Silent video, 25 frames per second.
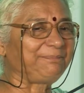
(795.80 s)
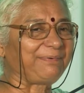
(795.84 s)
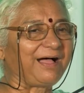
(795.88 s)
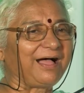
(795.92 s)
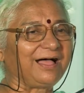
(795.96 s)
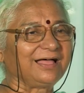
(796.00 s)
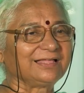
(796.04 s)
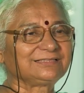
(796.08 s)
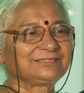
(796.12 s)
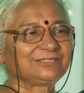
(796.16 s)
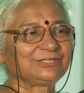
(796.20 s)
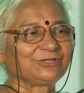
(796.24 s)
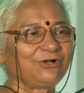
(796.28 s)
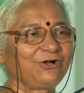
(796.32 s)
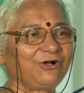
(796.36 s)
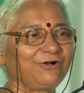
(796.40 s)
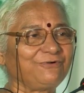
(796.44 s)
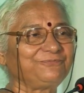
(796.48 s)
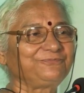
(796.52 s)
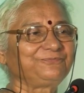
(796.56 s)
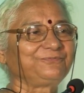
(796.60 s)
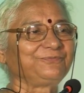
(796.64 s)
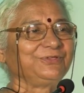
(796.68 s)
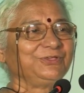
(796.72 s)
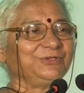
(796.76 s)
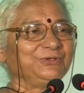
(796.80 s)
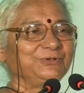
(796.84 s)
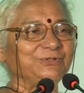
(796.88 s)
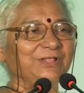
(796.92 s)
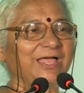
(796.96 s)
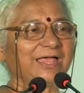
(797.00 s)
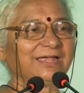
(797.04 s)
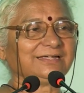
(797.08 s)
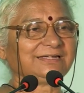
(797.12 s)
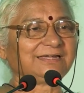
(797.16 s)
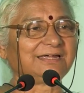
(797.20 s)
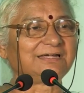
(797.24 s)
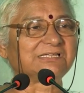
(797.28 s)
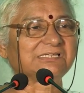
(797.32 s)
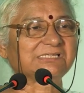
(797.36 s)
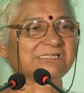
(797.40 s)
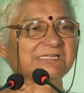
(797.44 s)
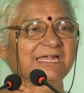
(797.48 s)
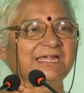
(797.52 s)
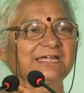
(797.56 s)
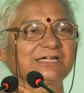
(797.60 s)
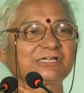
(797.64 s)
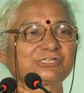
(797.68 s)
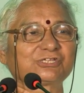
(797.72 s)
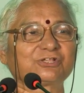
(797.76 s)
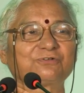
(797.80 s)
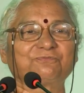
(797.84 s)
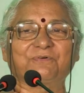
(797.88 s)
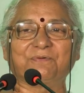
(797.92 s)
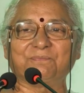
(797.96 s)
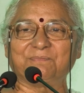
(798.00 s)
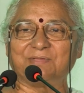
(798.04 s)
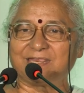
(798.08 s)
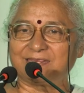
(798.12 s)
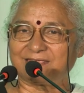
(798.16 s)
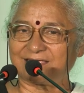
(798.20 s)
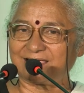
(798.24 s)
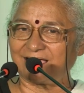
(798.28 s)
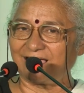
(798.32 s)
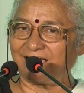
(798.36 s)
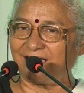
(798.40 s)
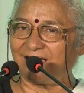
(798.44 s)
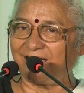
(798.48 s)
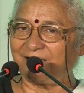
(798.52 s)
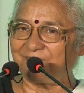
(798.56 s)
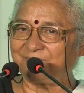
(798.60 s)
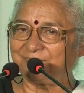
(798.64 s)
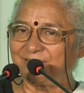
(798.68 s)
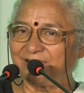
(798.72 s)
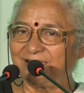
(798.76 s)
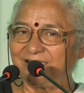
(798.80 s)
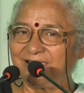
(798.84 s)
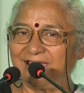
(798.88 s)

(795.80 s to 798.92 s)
path of United States of America,